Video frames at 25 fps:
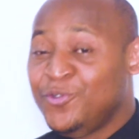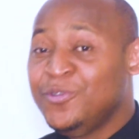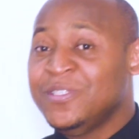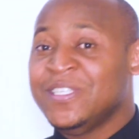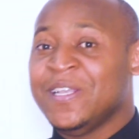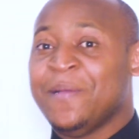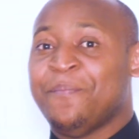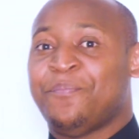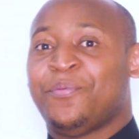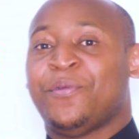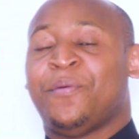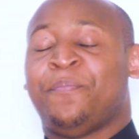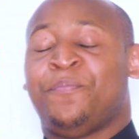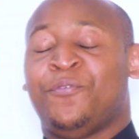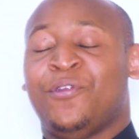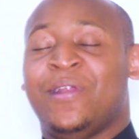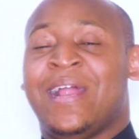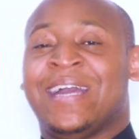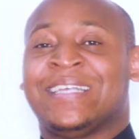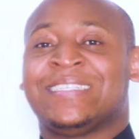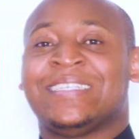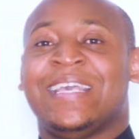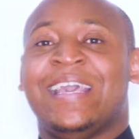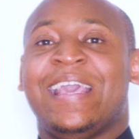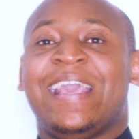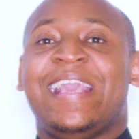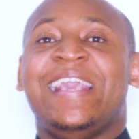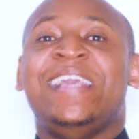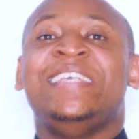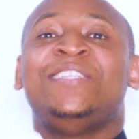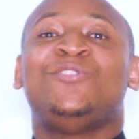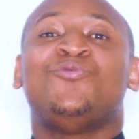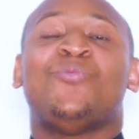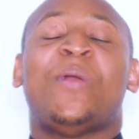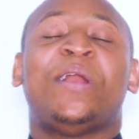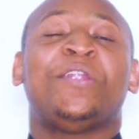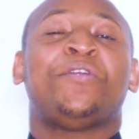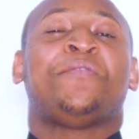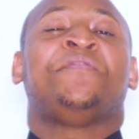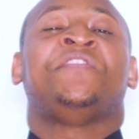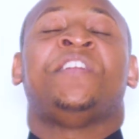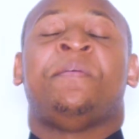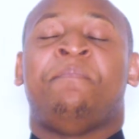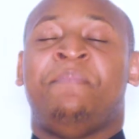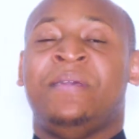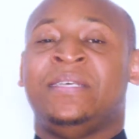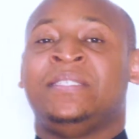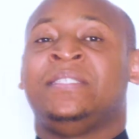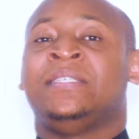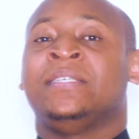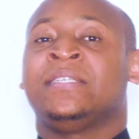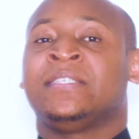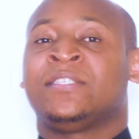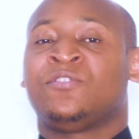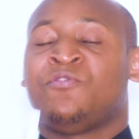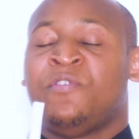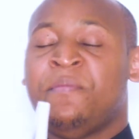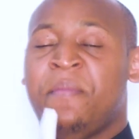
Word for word: Using pr products is one of the basics.